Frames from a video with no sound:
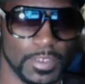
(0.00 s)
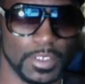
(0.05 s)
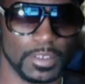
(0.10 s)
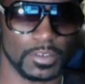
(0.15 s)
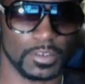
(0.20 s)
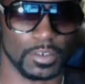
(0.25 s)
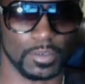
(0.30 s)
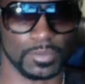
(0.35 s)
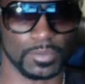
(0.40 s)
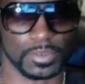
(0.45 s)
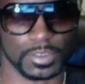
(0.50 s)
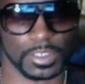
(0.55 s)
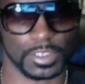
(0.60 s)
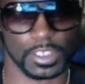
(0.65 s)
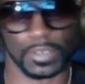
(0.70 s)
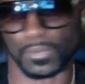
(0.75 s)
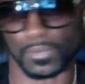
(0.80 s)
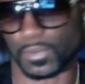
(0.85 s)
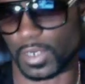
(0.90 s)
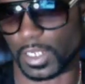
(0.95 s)
So if you just
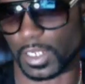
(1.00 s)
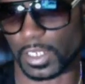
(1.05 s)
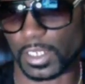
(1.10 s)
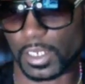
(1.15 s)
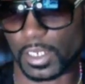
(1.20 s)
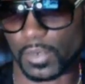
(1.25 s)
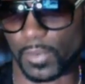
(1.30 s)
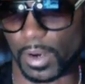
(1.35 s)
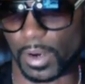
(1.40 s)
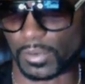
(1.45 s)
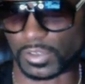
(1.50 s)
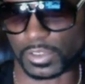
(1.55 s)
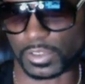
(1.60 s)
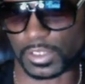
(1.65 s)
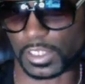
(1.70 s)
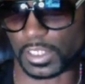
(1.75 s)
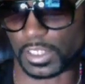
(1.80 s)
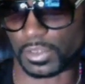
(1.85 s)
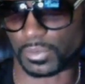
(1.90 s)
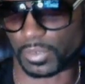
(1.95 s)
get one, why would you
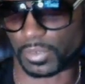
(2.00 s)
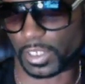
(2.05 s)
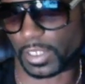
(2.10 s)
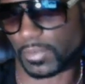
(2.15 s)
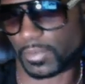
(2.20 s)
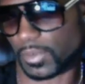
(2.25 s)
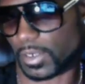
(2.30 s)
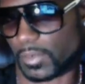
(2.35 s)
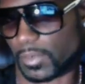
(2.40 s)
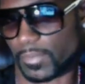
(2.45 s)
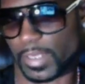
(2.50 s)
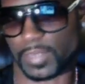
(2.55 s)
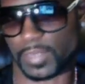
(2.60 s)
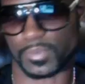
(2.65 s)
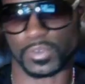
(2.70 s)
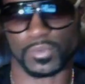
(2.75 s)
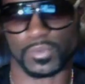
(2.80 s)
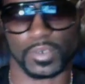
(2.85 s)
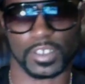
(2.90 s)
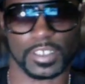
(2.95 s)
need three? Well, maybe
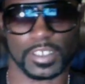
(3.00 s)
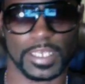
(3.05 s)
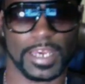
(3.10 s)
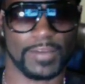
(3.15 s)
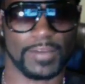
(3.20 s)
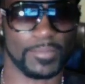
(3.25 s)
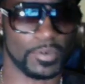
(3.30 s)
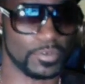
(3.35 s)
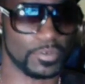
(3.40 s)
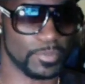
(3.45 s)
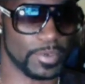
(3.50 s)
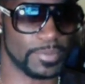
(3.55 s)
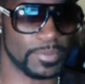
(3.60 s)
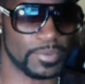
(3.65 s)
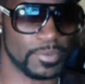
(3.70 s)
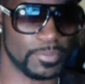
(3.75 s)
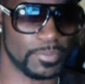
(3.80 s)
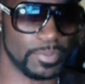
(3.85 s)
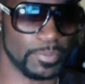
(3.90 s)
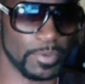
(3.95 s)
you wanted to have multiple,
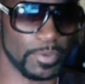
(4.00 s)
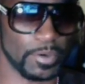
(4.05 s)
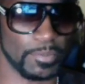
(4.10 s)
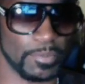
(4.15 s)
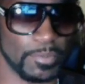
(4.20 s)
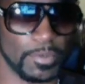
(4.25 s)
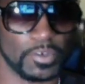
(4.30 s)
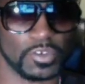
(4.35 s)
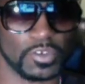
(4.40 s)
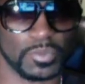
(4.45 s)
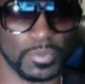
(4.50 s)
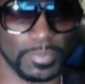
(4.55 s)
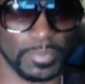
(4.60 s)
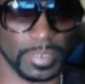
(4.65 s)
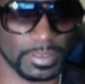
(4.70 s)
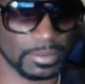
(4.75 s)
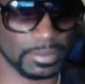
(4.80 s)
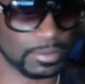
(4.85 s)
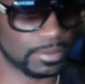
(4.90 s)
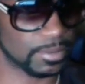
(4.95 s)
maybe you promote multiple
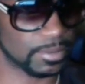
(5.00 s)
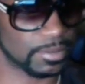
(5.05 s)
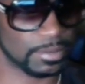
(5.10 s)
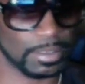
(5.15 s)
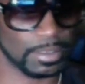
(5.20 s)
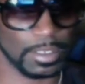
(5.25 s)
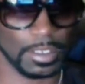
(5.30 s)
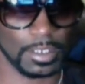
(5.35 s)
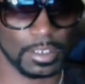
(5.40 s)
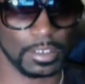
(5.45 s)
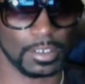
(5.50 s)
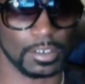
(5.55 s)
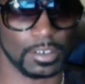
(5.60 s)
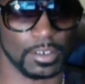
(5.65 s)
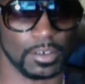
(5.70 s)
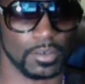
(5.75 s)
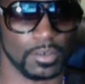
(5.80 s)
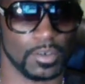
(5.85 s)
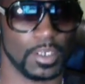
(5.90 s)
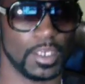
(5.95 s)
businesses, you
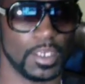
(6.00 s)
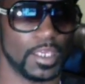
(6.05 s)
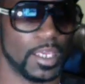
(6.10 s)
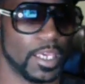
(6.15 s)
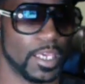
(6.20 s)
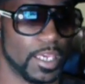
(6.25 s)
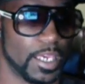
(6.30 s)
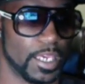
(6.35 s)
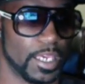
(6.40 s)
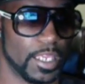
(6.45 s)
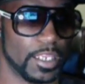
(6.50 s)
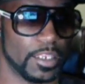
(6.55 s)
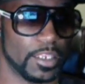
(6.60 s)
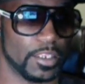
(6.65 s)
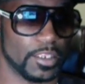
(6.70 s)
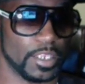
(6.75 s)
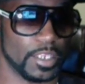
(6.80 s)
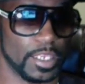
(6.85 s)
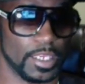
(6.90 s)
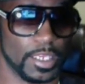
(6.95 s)
know, and
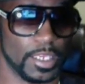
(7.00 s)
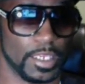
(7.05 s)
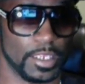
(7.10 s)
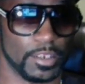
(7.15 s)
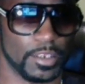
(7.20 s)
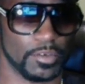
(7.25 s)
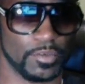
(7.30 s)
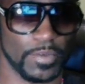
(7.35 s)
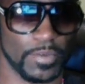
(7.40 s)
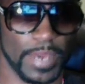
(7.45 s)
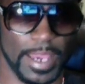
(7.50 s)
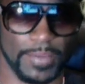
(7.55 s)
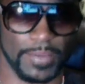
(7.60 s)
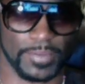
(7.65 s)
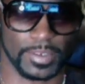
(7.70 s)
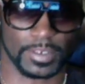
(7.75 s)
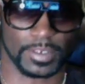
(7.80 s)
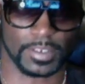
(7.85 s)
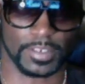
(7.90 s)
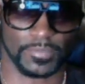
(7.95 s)
and you
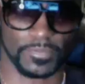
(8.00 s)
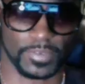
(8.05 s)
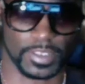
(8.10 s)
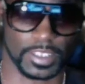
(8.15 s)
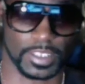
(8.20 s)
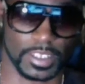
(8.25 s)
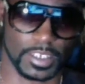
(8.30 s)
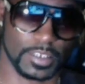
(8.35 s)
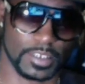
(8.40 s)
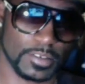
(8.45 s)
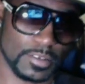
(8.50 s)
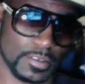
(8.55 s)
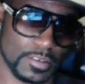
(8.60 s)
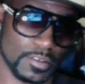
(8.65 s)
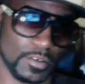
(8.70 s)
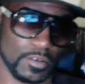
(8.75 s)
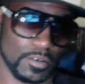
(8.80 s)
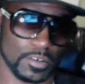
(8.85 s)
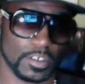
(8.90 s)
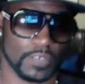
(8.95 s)
having different things
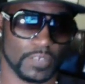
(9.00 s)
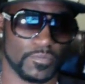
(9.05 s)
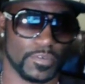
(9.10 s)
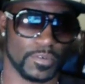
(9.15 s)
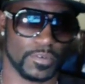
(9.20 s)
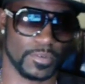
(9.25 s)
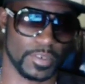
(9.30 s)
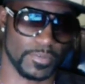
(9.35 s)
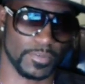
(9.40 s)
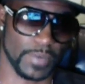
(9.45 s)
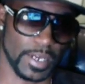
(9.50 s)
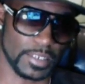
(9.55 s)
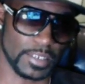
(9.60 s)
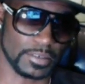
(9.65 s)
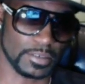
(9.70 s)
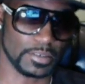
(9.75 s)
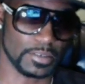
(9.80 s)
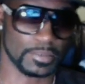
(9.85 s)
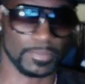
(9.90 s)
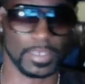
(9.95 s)
on different
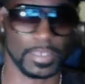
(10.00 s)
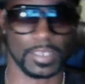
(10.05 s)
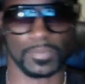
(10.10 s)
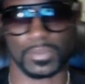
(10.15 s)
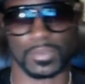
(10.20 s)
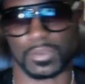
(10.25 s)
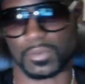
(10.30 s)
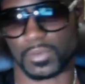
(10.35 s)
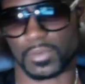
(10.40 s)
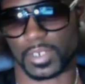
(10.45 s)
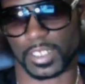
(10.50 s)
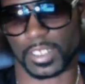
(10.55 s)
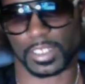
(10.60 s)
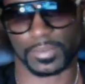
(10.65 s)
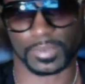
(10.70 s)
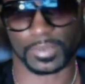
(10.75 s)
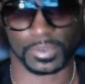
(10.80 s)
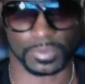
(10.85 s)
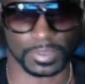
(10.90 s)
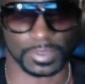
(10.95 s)
devices. Maybe you want to give
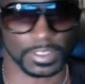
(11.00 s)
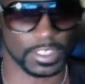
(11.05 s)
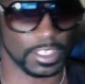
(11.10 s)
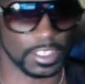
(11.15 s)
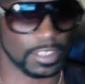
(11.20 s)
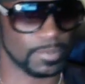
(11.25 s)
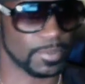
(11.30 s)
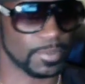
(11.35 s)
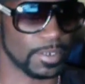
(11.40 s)
it to a team.